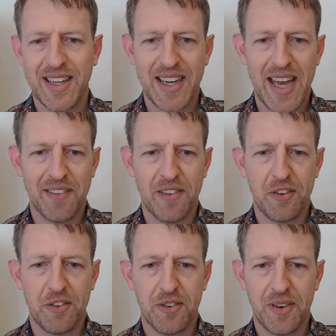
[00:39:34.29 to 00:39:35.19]
and
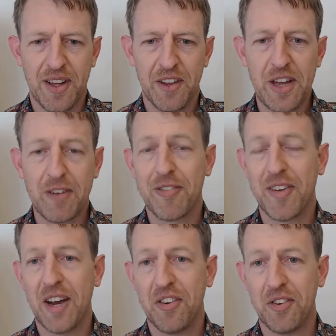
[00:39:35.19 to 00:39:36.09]
this
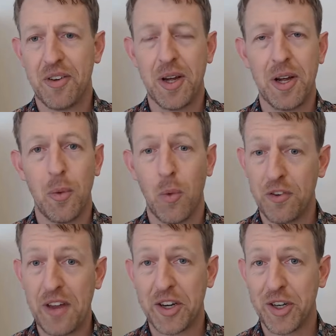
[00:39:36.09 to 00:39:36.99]
sacrifice was
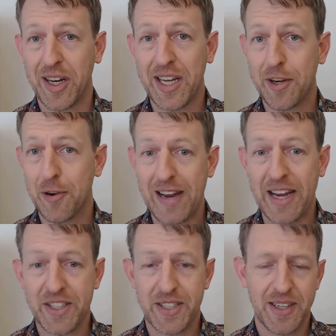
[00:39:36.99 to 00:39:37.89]
actually
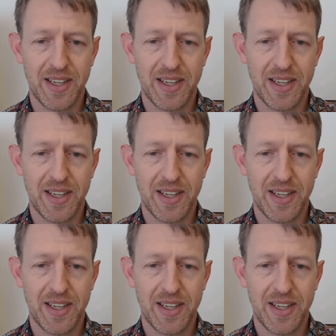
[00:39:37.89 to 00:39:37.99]
correct.